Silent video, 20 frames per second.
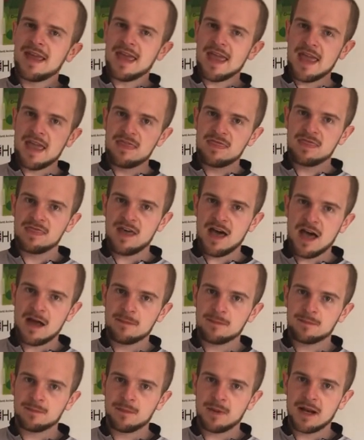in
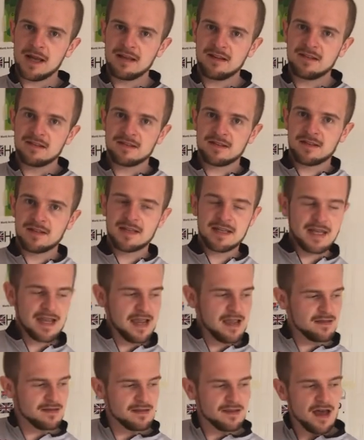that place,
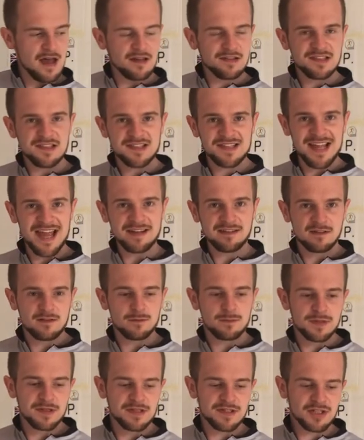in that set
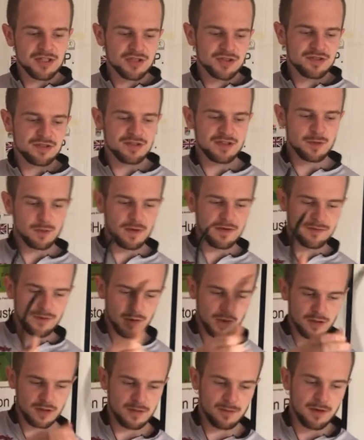of positions that we've
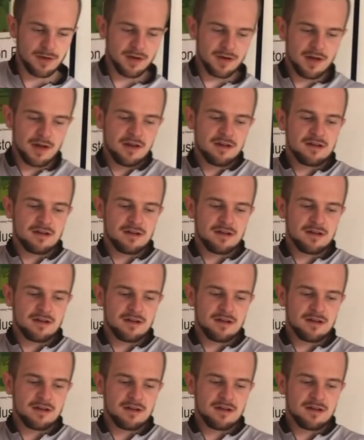talked about.